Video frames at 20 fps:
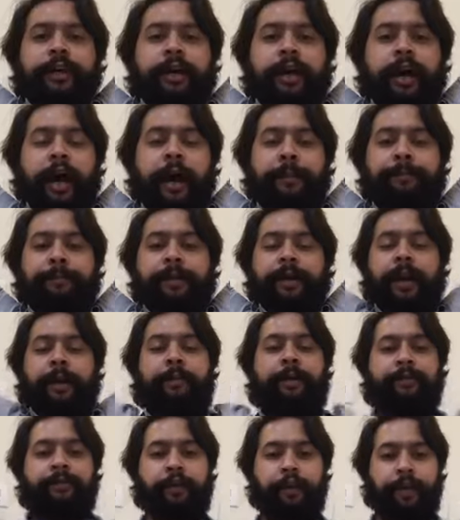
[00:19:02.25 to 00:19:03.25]
up
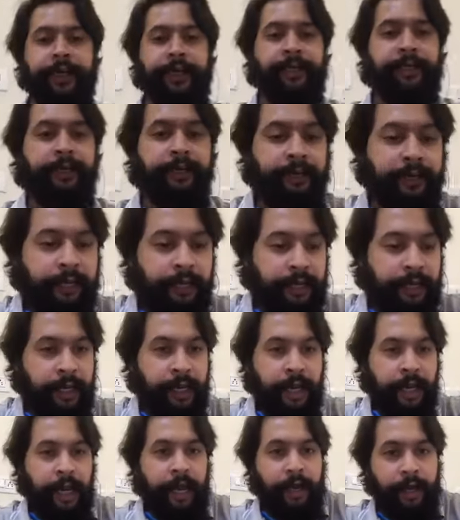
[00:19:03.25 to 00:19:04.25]
above your head.
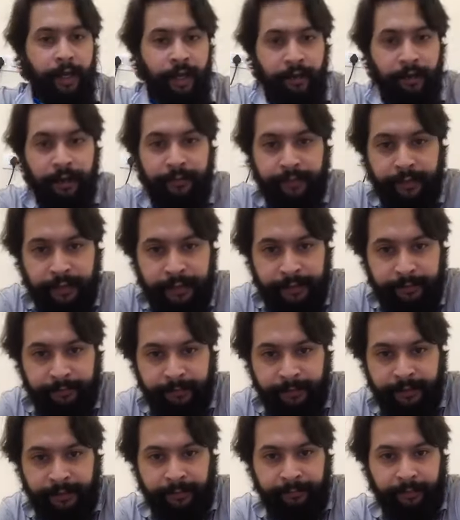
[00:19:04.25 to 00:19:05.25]
Now after
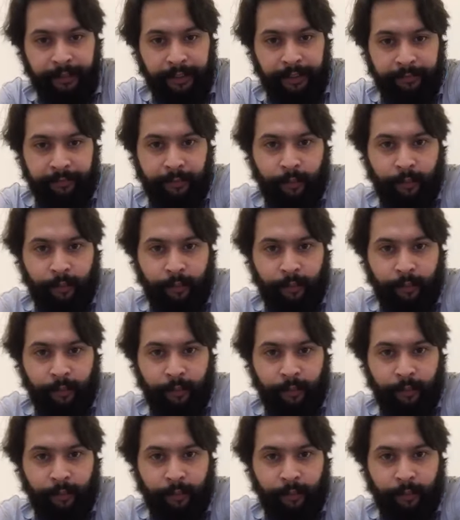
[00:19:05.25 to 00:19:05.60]
some time,